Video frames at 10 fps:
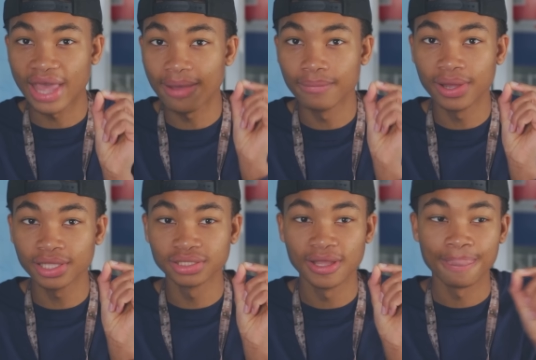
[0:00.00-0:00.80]
that
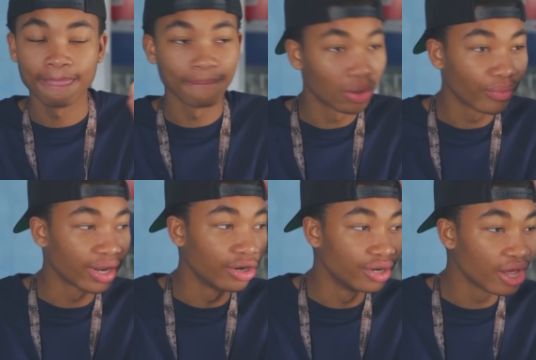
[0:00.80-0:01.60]
much about
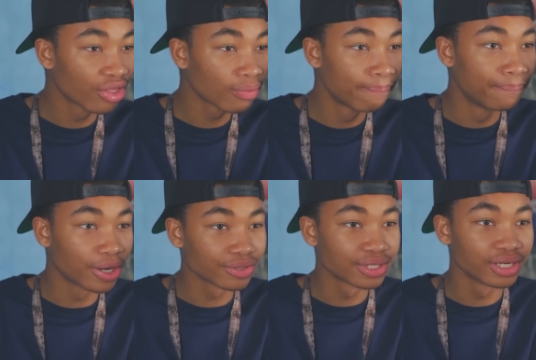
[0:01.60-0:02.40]
what another
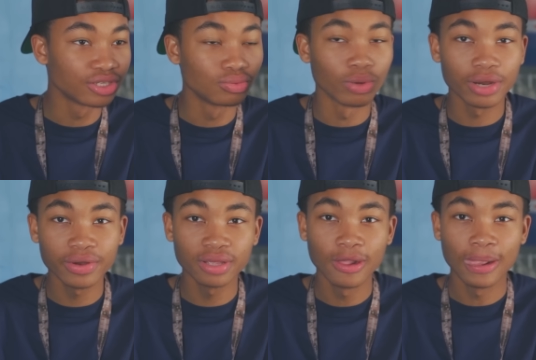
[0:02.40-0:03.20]
person is
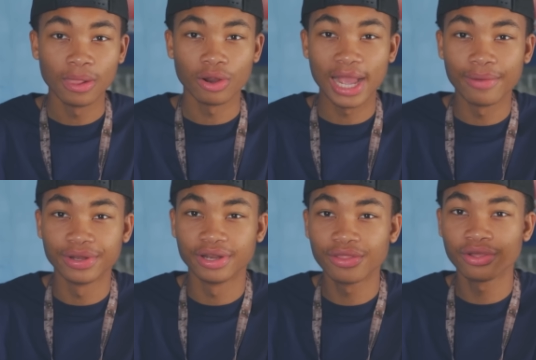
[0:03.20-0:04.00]
wearing or how
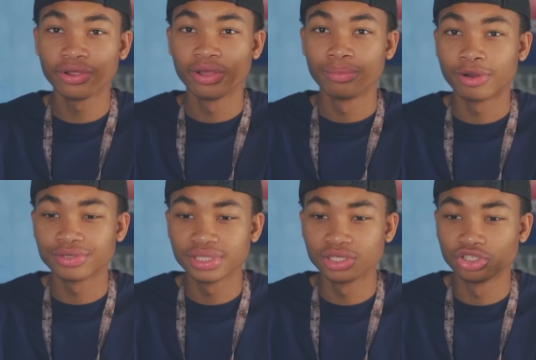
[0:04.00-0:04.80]
another
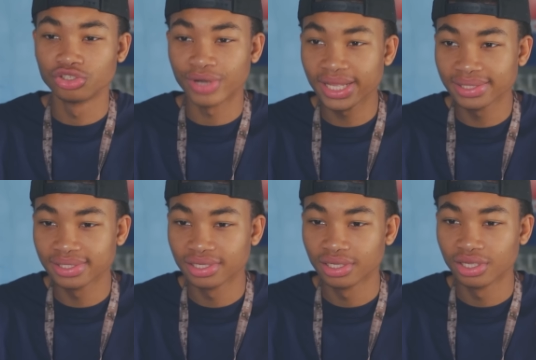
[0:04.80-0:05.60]
person is
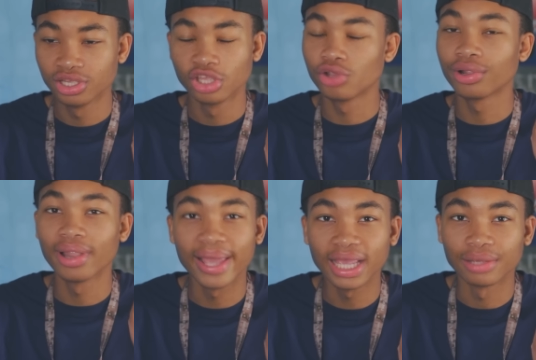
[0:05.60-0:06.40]
dressed, you're
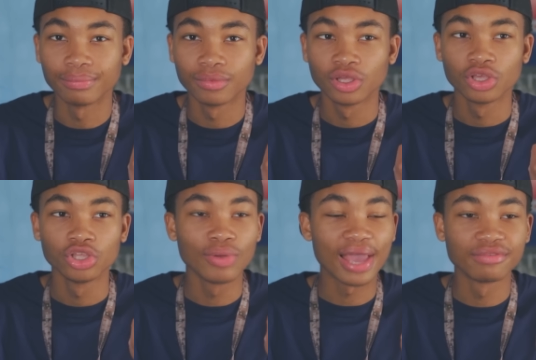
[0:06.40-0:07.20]
lame.
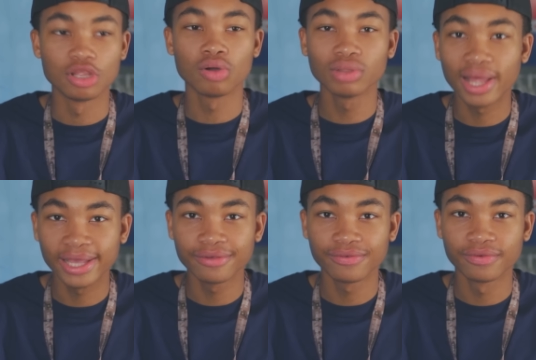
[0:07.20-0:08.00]
You have no
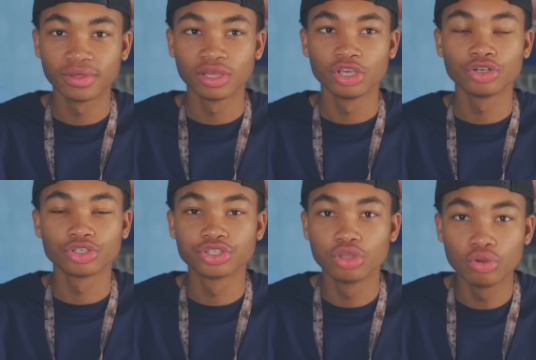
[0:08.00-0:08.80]
life. You're
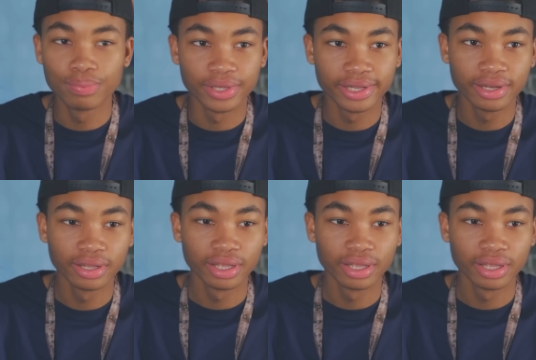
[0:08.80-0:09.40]
stupid.